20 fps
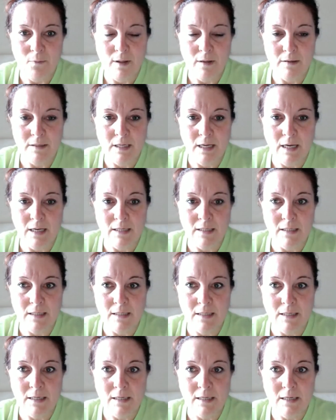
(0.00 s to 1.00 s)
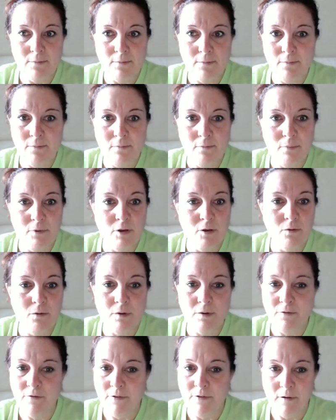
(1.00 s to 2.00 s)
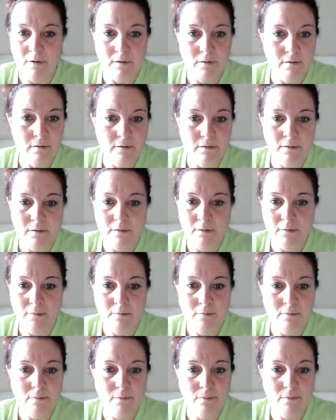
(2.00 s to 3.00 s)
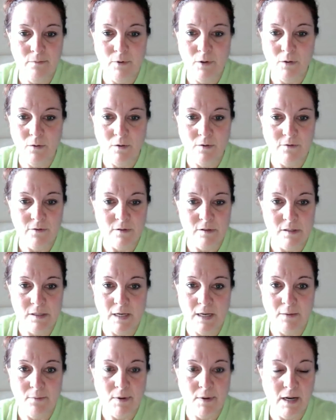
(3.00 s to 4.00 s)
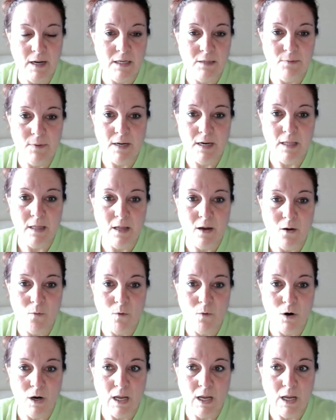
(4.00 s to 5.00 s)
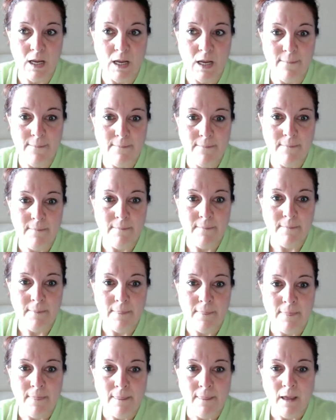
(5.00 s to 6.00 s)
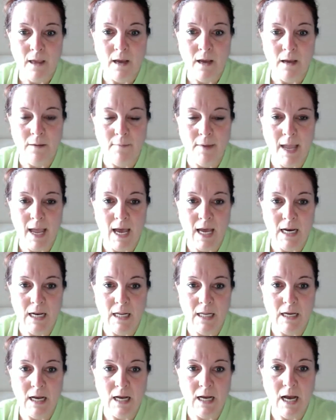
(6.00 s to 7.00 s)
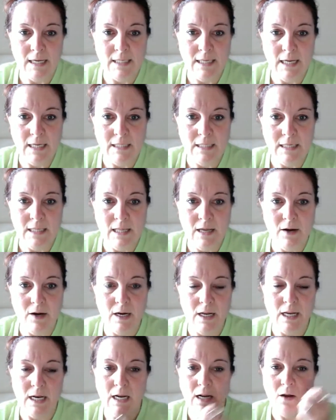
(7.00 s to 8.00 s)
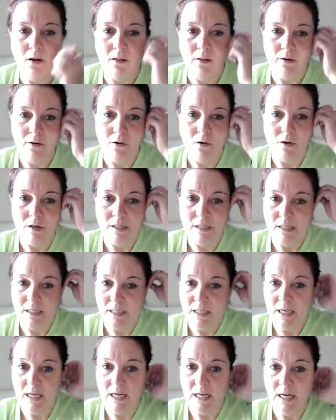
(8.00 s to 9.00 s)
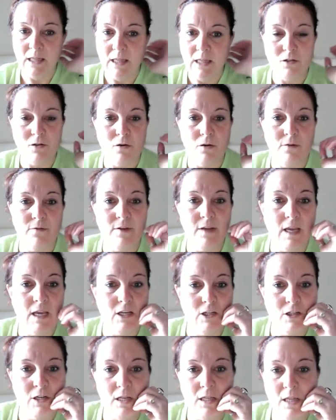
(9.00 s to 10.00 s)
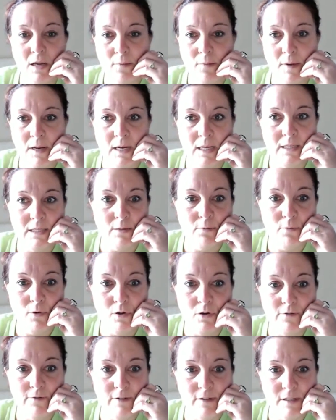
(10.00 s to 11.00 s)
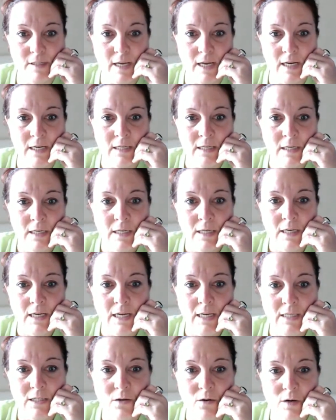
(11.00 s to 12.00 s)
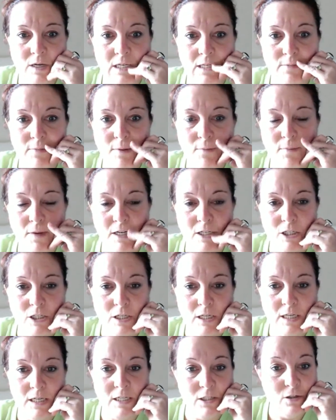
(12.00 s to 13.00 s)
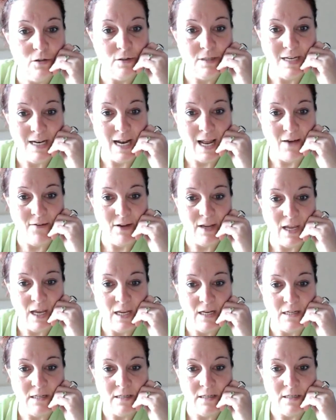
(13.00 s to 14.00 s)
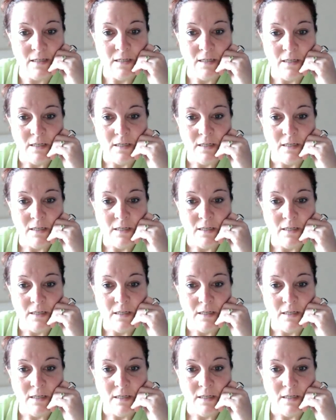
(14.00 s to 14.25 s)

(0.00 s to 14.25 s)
building us a beautiful, beautiful site. Penny's been in there working. Adding content in there and getting all our courses and getting the certification in there, but it's a beautiful site. It's going to be much easier to navigate.